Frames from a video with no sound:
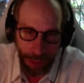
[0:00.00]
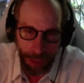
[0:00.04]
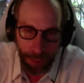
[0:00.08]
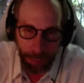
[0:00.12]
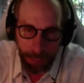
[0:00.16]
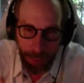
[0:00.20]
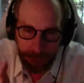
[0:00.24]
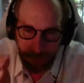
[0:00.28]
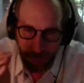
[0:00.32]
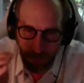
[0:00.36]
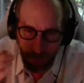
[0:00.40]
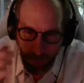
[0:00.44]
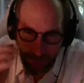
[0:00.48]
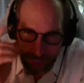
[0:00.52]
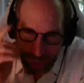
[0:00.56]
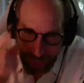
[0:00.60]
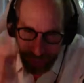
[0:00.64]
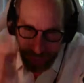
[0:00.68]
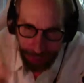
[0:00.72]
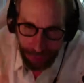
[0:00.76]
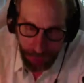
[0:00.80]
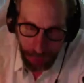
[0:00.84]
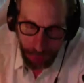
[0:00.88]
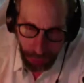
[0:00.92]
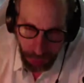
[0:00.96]
But
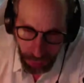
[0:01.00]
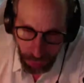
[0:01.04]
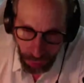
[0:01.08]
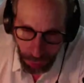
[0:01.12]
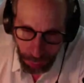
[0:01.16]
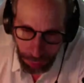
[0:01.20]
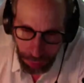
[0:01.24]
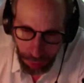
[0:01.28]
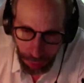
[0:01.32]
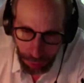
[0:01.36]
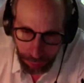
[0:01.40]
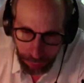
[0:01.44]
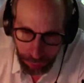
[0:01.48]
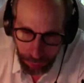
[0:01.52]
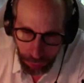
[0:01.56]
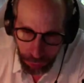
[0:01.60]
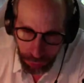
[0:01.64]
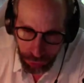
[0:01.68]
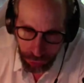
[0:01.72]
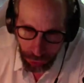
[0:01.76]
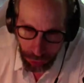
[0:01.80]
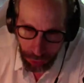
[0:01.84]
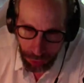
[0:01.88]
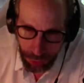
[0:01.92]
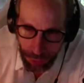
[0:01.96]
really, to determine our
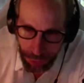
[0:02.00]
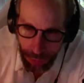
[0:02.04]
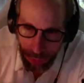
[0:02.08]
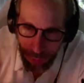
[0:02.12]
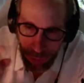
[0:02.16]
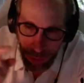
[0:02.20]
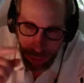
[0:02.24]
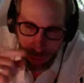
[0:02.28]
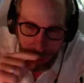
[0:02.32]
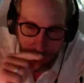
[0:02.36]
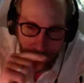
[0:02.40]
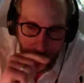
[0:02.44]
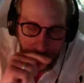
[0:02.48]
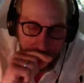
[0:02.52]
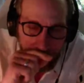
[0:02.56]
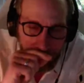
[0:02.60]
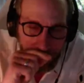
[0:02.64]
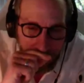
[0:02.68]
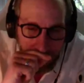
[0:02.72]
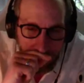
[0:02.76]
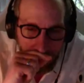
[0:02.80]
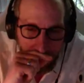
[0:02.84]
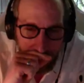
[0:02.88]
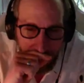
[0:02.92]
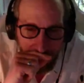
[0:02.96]
future, let's,
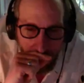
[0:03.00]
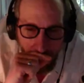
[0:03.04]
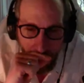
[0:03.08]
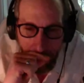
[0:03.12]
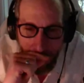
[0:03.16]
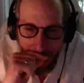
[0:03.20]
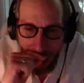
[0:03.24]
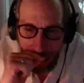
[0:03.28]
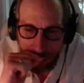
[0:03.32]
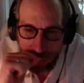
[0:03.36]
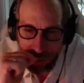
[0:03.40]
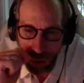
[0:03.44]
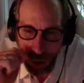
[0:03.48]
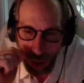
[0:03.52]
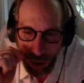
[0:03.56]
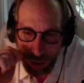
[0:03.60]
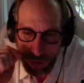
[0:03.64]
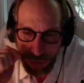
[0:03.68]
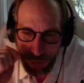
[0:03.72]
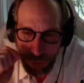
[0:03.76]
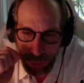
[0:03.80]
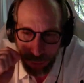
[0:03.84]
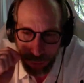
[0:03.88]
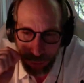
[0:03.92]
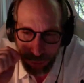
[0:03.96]
let's go back to high
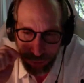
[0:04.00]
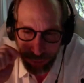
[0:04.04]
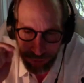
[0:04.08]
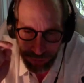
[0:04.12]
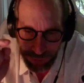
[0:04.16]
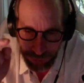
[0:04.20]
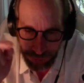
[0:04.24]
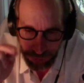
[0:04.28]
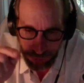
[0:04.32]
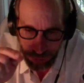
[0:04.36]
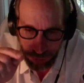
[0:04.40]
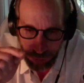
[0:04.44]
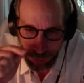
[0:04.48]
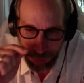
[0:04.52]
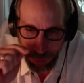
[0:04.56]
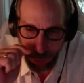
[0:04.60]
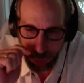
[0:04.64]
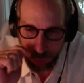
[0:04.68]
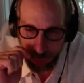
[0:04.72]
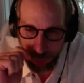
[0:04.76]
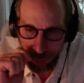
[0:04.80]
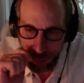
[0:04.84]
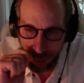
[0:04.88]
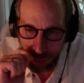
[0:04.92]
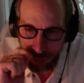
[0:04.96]
school physics and go
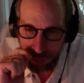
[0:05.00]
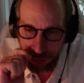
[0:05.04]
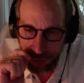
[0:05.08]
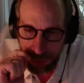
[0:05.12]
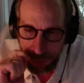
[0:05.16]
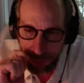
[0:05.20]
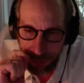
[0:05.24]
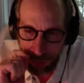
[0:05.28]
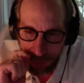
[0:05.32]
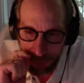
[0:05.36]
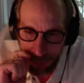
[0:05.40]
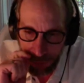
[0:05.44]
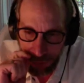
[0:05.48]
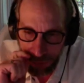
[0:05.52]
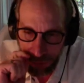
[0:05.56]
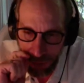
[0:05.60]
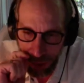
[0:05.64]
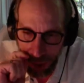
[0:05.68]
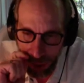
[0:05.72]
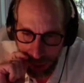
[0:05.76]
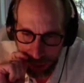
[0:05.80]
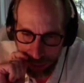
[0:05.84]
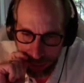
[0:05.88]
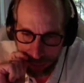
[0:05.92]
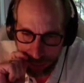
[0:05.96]
to the next
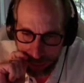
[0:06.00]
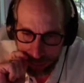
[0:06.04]
slide.